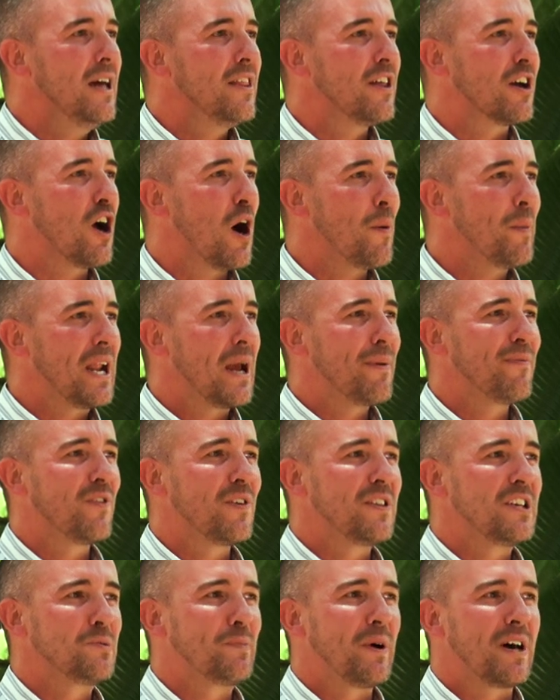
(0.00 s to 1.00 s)
The common name
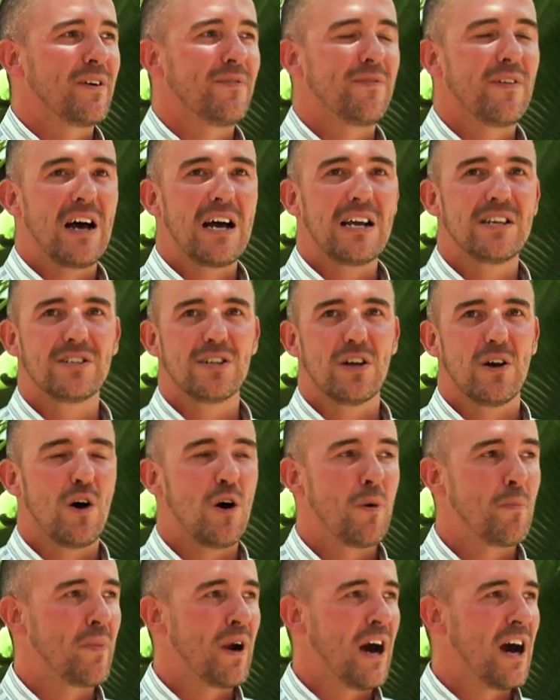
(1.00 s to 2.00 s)
for these butterflies
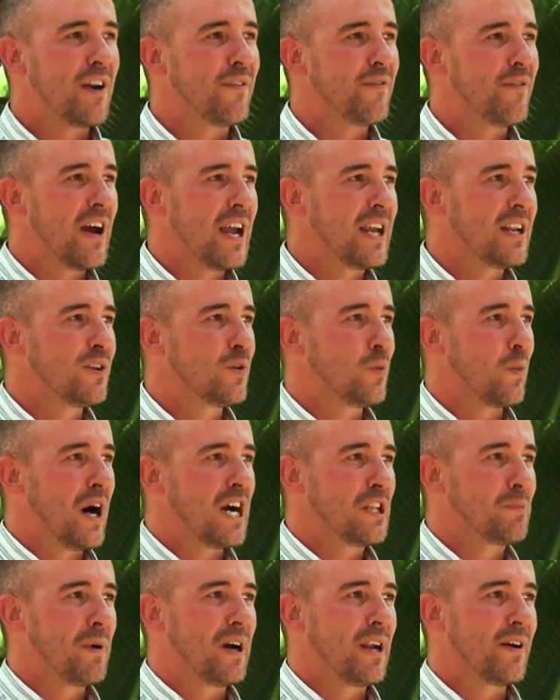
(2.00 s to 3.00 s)
are brown-veined
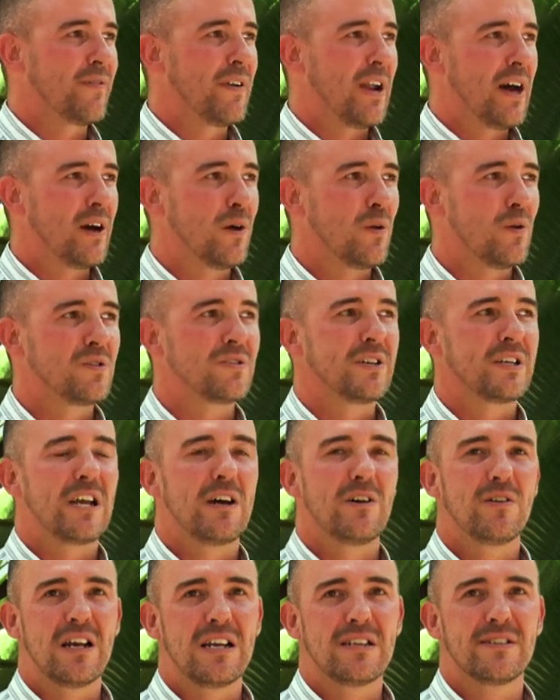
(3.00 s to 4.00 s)
white butterfly, also
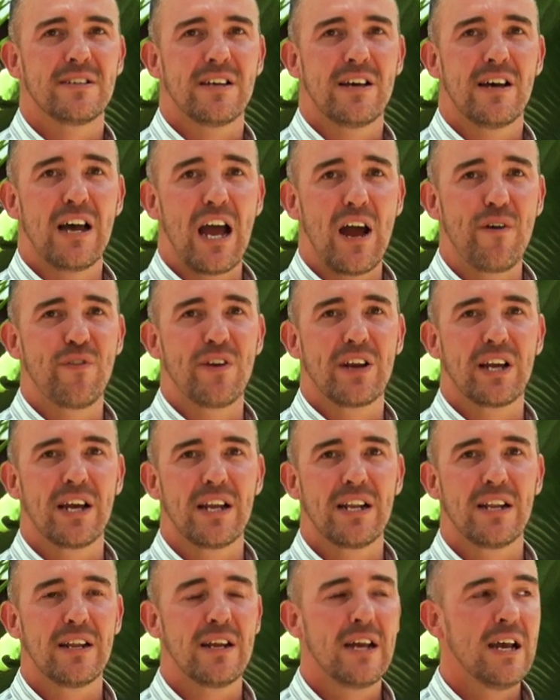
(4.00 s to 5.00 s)
known as the
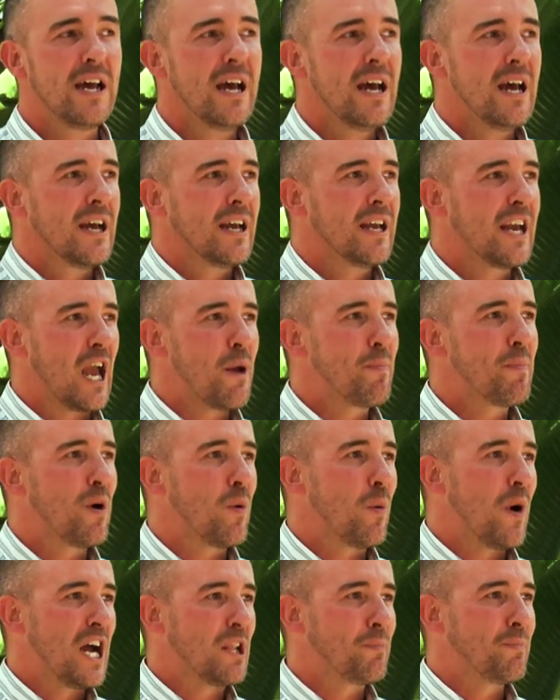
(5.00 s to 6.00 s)
African
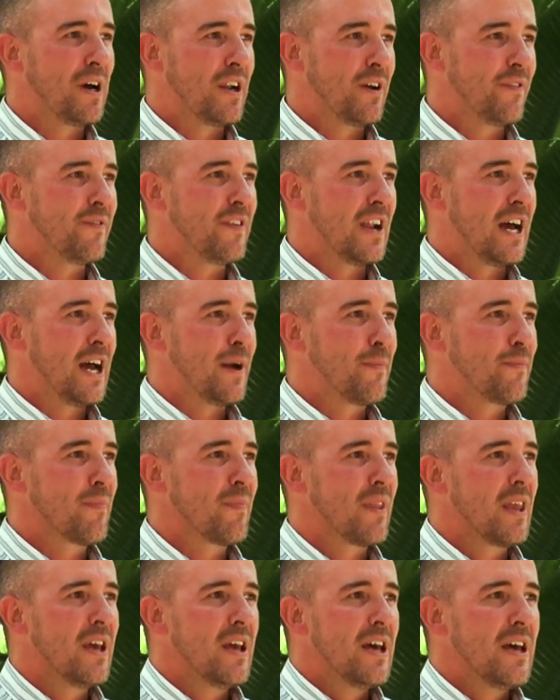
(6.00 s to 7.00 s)
caper white butterfly.
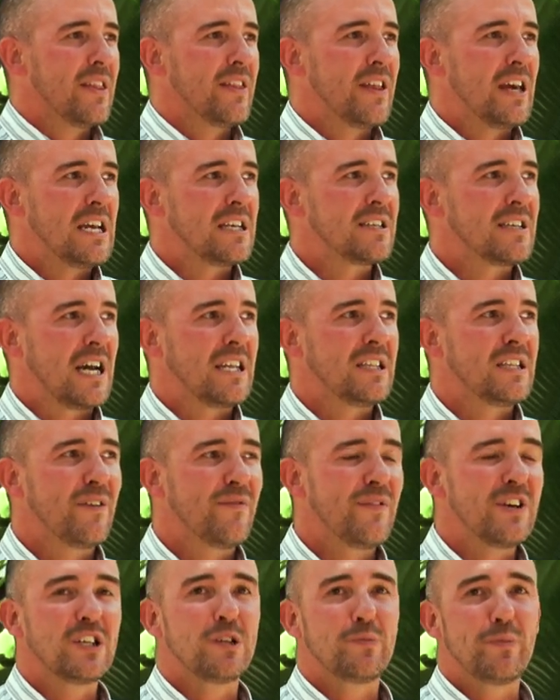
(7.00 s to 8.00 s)
Their
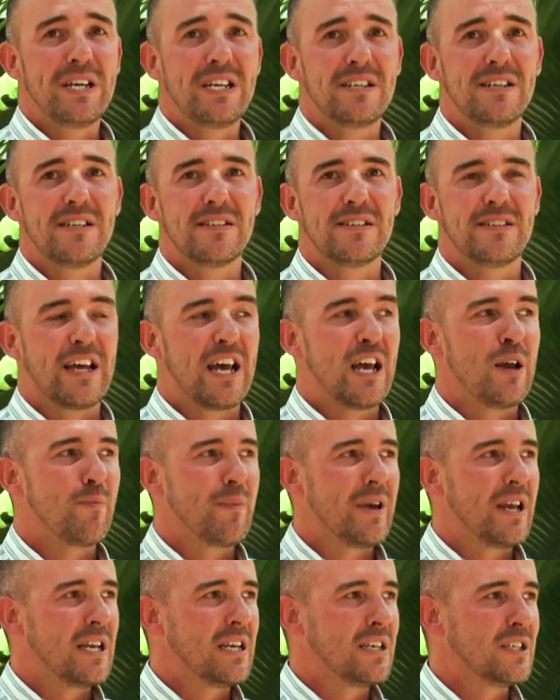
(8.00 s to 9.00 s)
scientific species
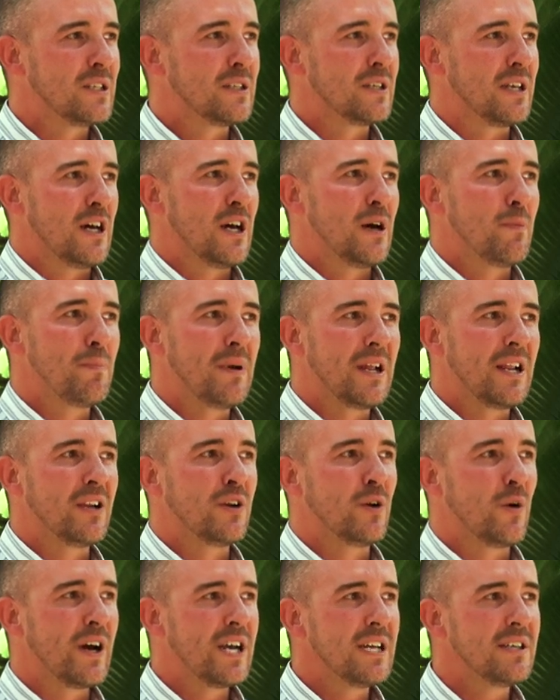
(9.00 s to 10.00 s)
name is
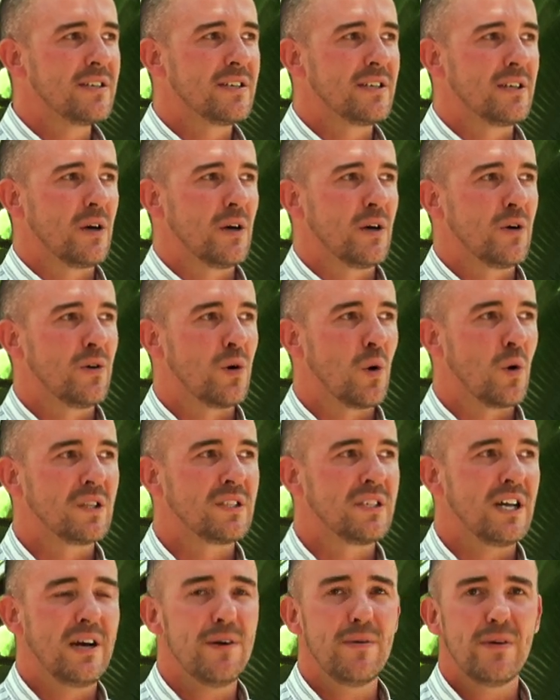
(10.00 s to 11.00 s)
Belenois
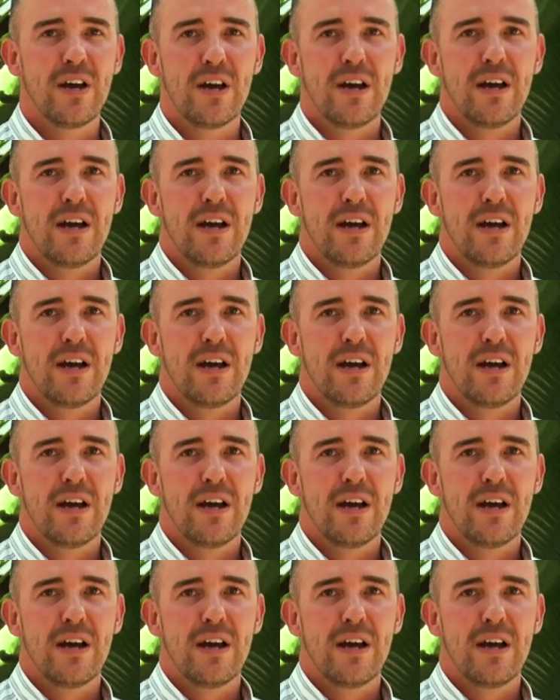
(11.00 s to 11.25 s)
aurota,